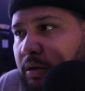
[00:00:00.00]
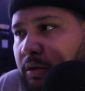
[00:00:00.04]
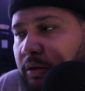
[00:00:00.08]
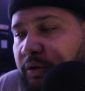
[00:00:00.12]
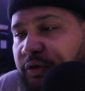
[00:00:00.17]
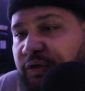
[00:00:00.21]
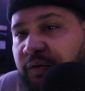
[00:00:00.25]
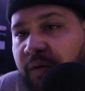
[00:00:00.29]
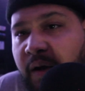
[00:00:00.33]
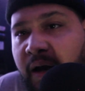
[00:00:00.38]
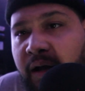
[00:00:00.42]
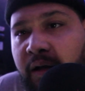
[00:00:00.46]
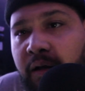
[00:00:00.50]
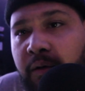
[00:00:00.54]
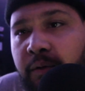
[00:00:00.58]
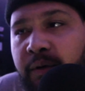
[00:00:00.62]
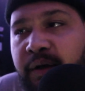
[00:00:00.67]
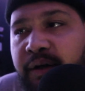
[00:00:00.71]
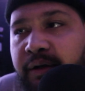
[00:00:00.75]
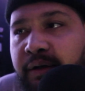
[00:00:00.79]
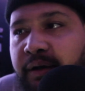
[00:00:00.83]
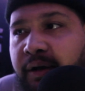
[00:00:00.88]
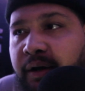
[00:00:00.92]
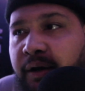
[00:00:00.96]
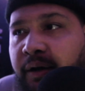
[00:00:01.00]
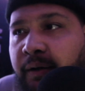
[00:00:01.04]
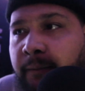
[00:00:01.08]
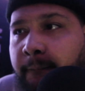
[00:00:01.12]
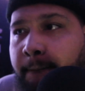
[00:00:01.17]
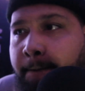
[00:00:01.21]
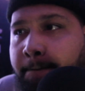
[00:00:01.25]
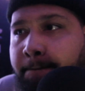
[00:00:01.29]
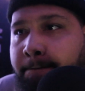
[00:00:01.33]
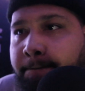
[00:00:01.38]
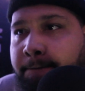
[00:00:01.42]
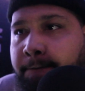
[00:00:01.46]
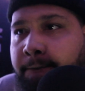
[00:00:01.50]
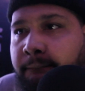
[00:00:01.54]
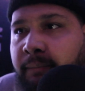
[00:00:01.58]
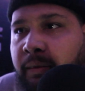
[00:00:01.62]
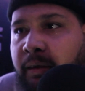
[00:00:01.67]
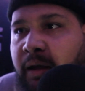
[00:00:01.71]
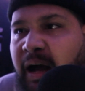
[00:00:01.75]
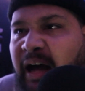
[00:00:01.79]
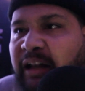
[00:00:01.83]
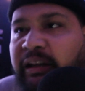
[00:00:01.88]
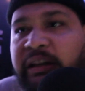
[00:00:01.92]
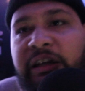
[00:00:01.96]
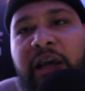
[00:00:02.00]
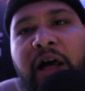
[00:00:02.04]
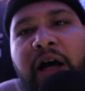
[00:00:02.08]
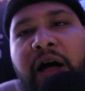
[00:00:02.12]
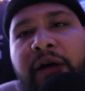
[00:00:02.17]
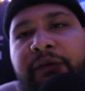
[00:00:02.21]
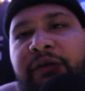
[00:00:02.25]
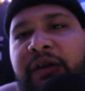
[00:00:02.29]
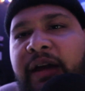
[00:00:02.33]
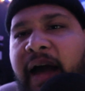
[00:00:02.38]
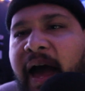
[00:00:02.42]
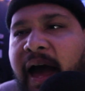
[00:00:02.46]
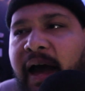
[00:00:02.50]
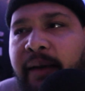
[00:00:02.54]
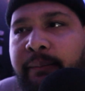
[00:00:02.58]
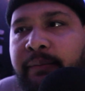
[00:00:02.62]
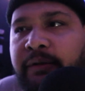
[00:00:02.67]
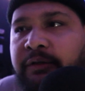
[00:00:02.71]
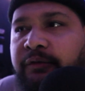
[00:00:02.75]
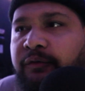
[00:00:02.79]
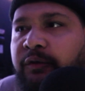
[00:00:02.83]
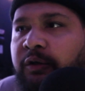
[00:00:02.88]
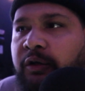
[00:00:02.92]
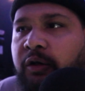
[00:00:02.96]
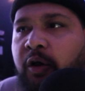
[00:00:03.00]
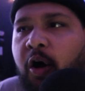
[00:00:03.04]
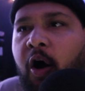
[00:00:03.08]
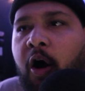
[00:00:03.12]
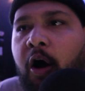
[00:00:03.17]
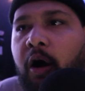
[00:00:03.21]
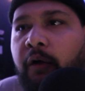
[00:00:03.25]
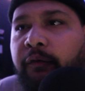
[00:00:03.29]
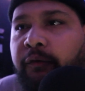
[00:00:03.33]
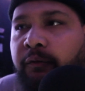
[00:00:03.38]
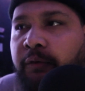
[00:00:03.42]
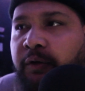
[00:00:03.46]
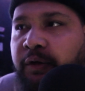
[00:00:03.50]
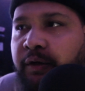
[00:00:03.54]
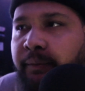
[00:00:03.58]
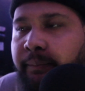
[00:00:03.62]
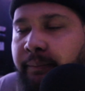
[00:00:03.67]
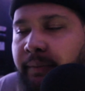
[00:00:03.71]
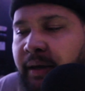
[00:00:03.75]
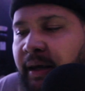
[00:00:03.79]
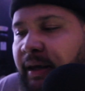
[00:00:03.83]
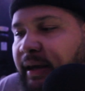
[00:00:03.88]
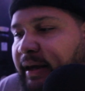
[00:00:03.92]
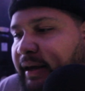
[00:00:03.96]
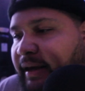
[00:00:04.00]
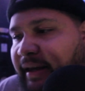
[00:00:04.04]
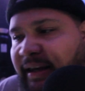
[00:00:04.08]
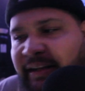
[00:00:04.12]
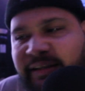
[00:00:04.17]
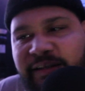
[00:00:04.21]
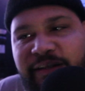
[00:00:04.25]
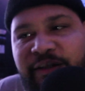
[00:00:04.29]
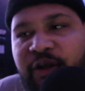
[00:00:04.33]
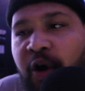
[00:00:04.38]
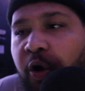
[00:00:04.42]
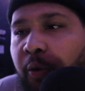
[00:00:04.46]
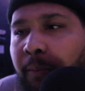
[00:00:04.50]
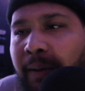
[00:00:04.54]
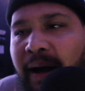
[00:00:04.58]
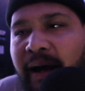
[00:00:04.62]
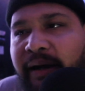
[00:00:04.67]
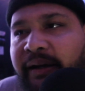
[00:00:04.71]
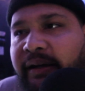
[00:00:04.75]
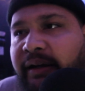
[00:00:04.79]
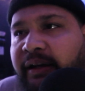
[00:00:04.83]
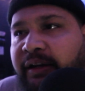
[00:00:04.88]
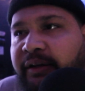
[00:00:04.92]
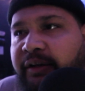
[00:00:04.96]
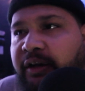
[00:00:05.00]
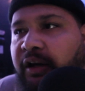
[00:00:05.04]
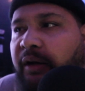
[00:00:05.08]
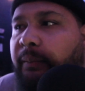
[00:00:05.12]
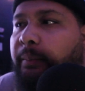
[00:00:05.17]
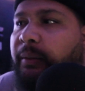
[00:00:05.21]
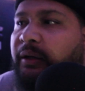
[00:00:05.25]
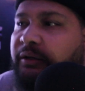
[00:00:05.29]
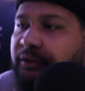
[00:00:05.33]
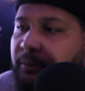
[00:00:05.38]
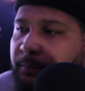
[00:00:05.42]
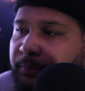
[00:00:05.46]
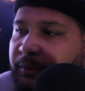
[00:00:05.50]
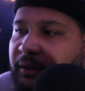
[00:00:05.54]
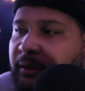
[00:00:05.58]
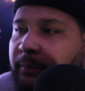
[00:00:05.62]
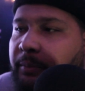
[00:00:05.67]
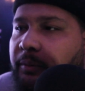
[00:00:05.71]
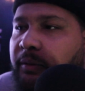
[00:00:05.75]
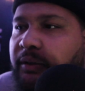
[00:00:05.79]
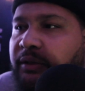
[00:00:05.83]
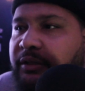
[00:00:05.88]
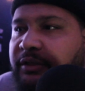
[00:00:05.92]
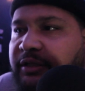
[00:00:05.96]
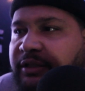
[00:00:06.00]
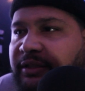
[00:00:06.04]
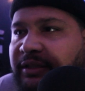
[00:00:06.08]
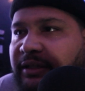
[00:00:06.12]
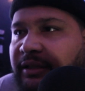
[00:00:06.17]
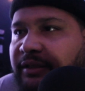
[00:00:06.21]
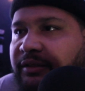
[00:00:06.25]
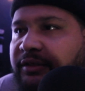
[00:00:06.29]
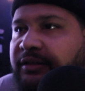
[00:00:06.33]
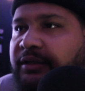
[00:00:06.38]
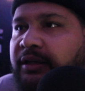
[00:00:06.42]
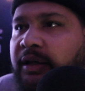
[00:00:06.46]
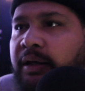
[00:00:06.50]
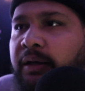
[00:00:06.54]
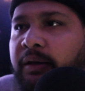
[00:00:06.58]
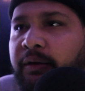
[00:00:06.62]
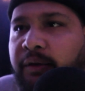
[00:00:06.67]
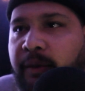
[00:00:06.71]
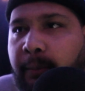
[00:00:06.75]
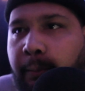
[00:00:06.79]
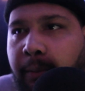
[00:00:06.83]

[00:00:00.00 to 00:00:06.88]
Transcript: So I go in there. I love the atmosphere off rip. It's nobody in there but the people in the seats, the